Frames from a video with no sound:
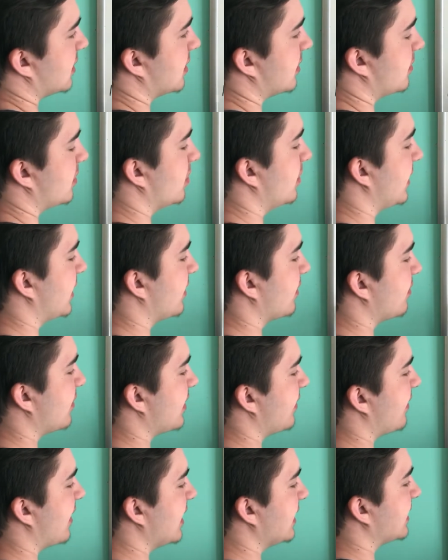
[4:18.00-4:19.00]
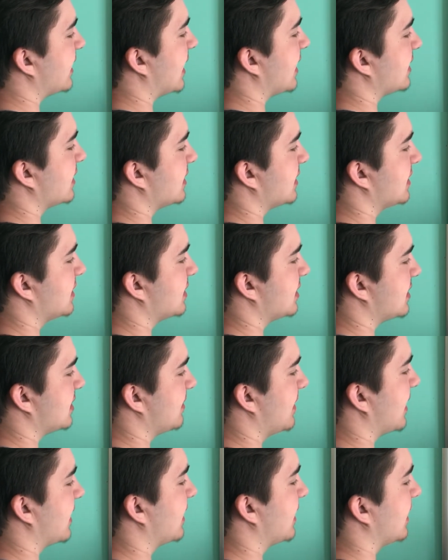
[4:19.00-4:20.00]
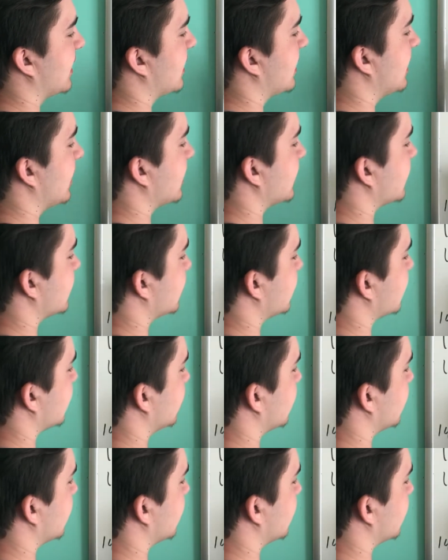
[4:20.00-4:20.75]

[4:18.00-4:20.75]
But we could rewrite that to make it like this.